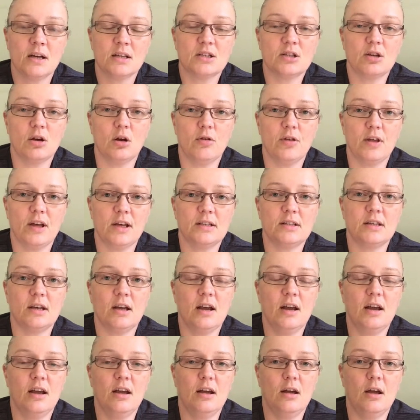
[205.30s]
so that
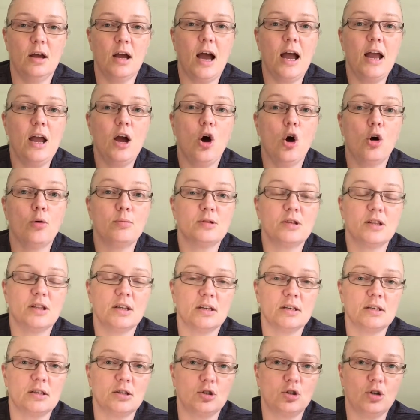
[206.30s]
I hoped
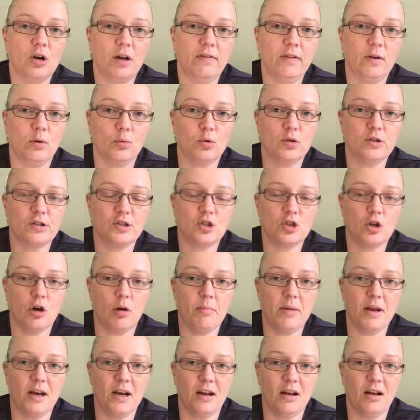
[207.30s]
that the traffic wouldn't
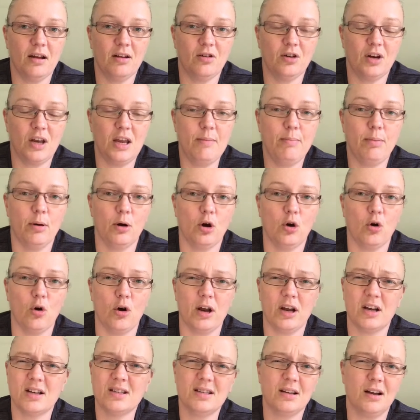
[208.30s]
stop me and I could keep on
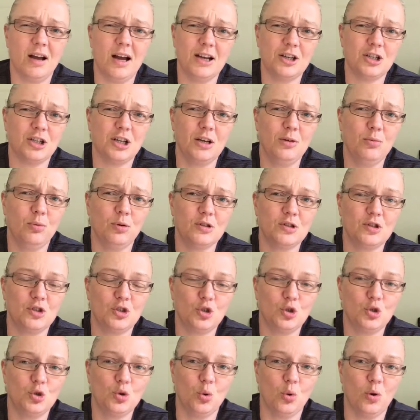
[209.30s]
going, because I actually
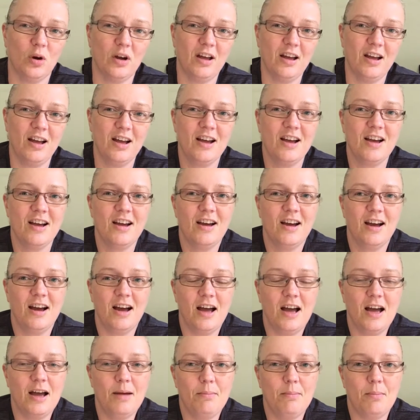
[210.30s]
wasn't sure
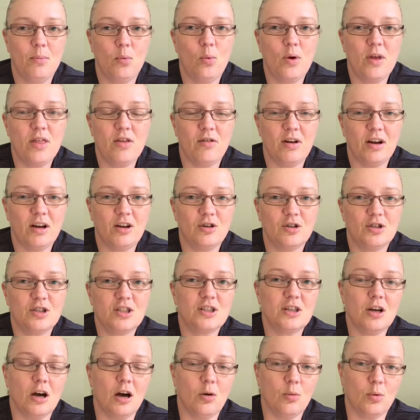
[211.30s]
whether I could
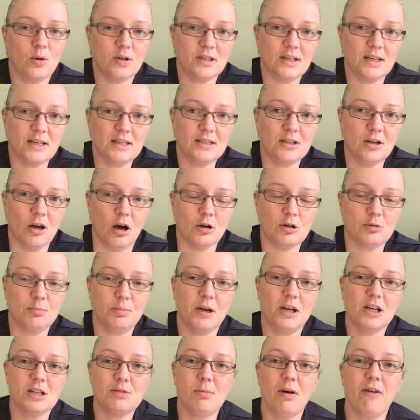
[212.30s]
start once I
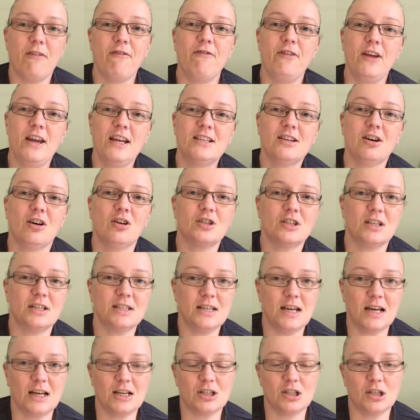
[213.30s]
stopped, because my feet aren't
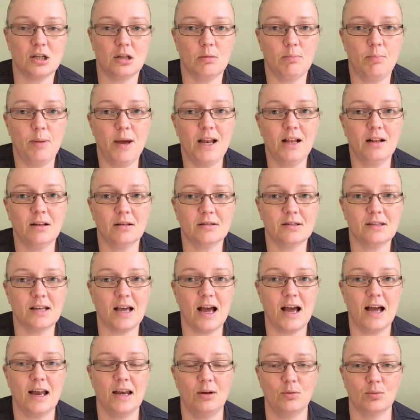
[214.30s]
attached to the pedals
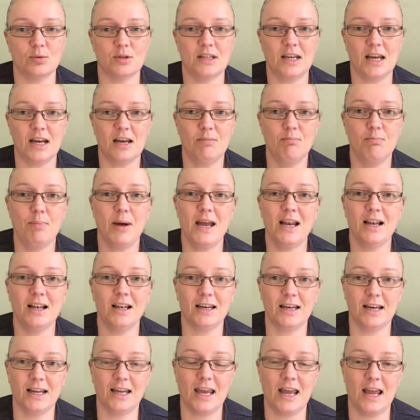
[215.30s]
and it was getting
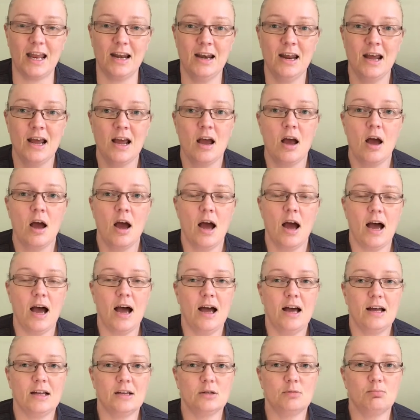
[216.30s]
pedaling again.
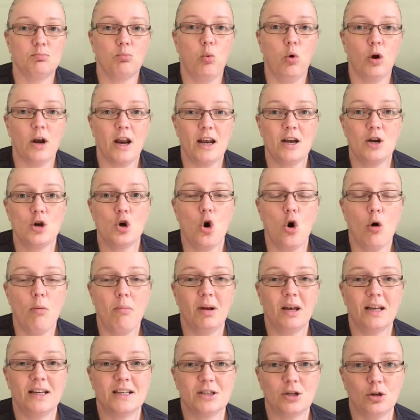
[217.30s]
And what I
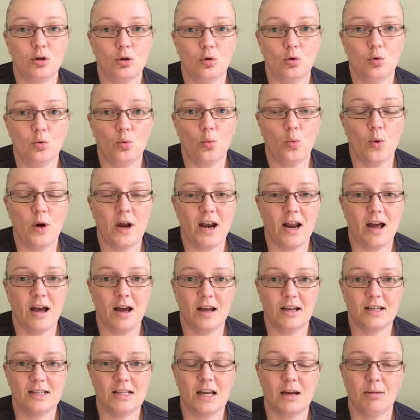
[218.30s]
normally do when
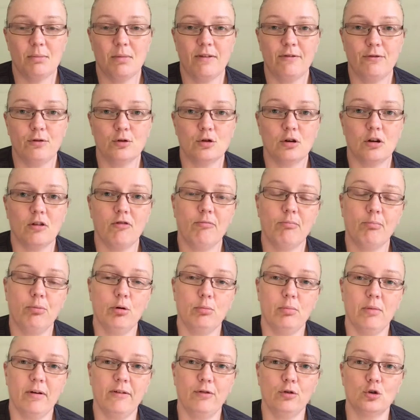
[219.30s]
I take my foot off and
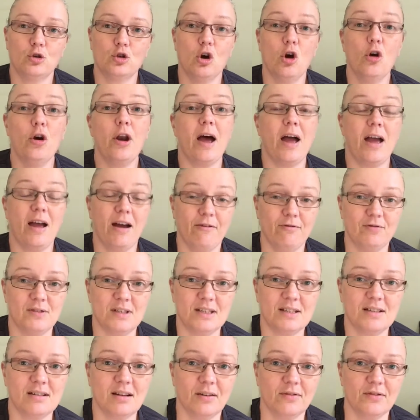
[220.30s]
put my foot on, I have
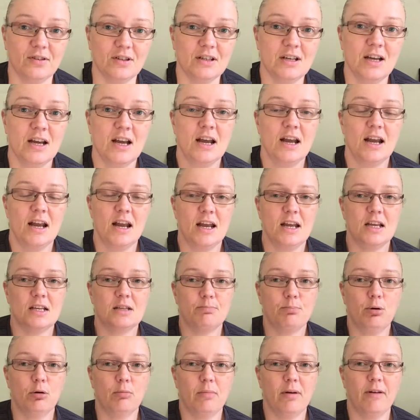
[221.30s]
discovered,
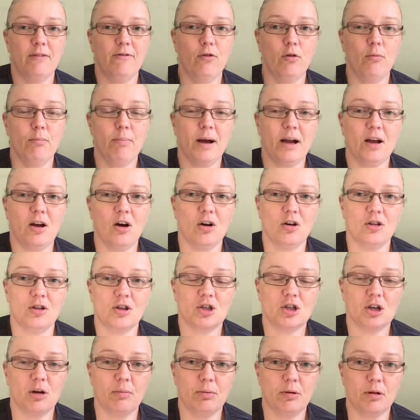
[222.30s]
is put my foot back on at
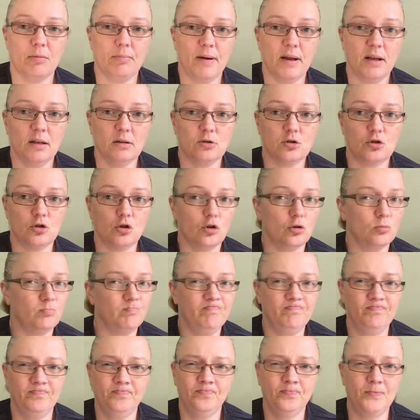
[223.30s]
the top of the pedal stroke.
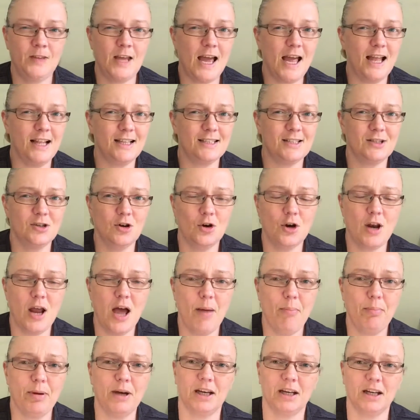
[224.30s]
That's not
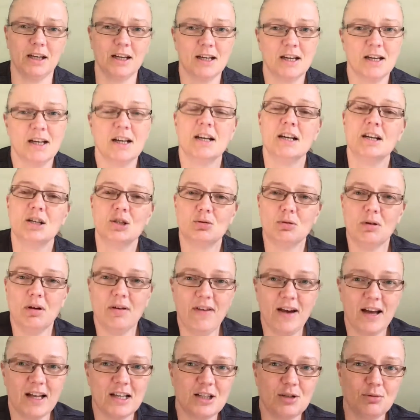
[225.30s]
happening. So
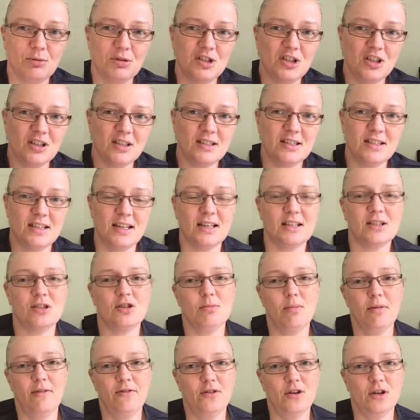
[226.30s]
I've had to adjust it.
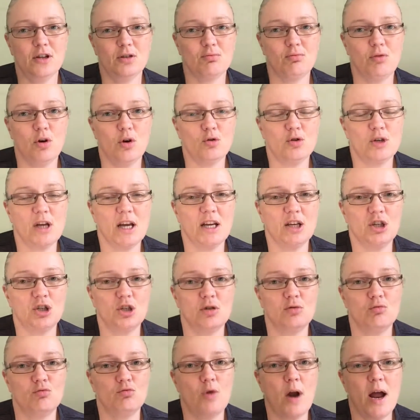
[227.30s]
So my first
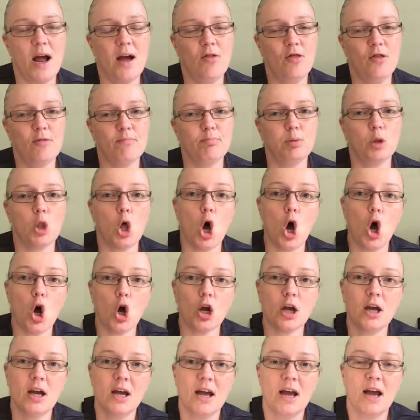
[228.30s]
rotation round the
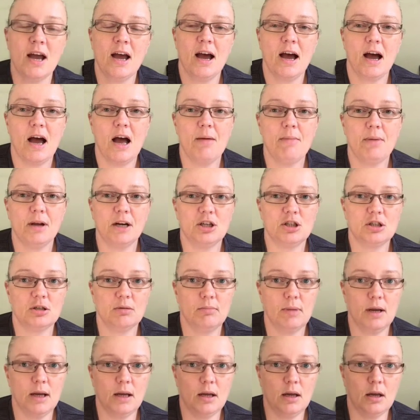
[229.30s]
block, I managed
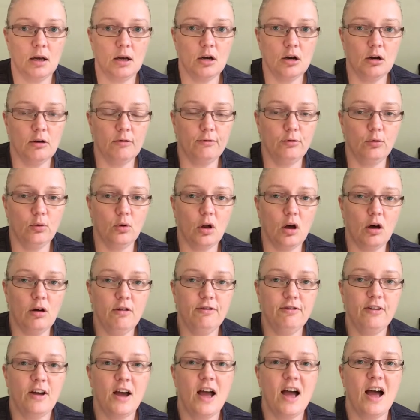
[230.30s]
to make it and not fall
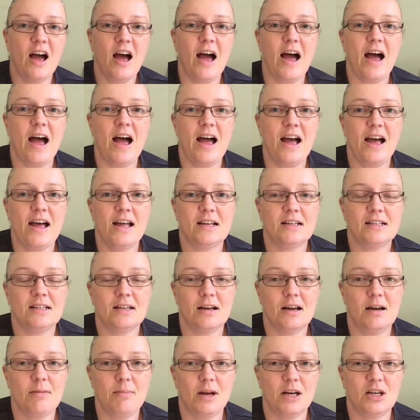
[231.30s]
off, and
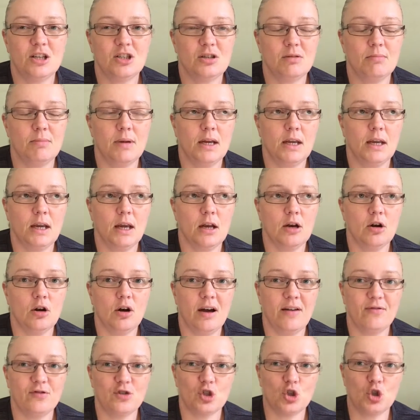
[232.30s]
I managed to make it and
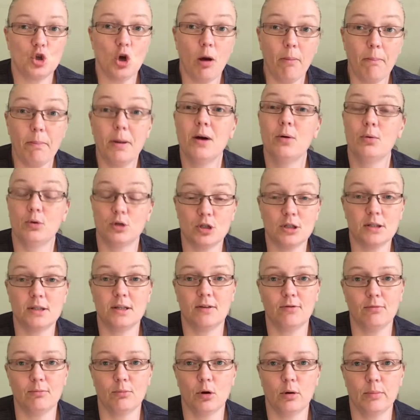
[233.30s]
not have to stop, which
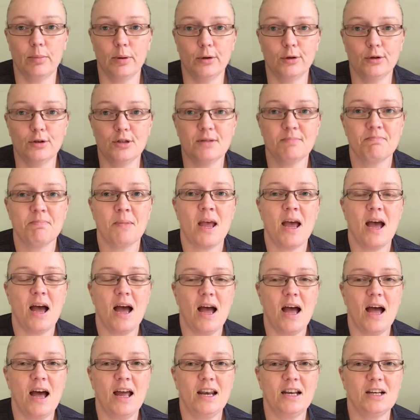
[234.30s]
is even more bonus,
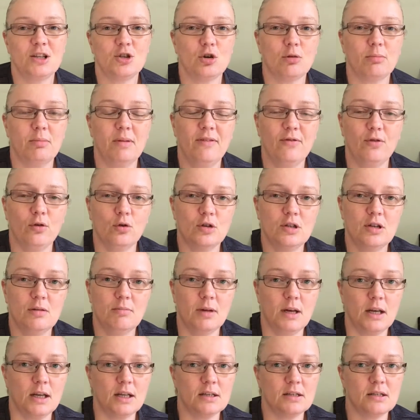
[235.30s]
and it took me 40
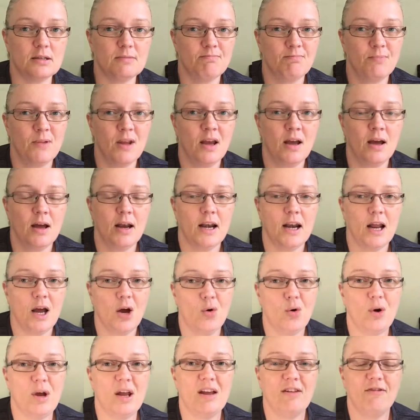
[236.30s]
minutes.
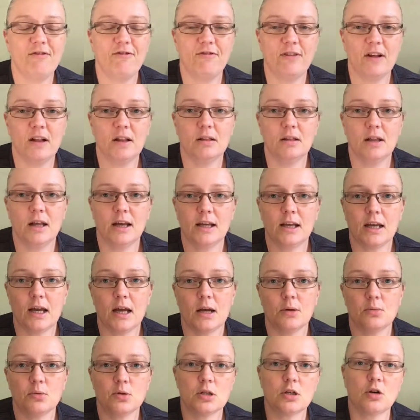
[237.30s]
Now, it felt like
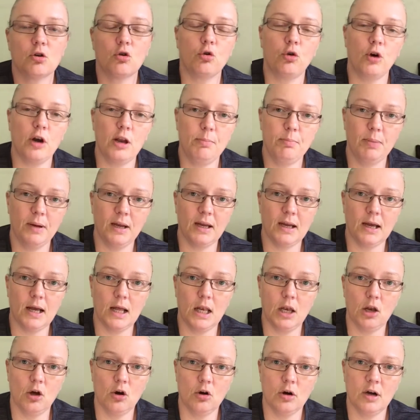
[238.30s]
I was creeping
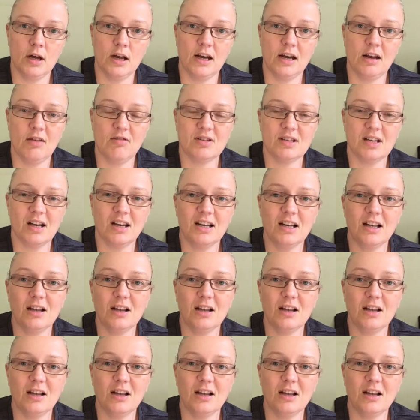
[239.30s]
along. Now, there's a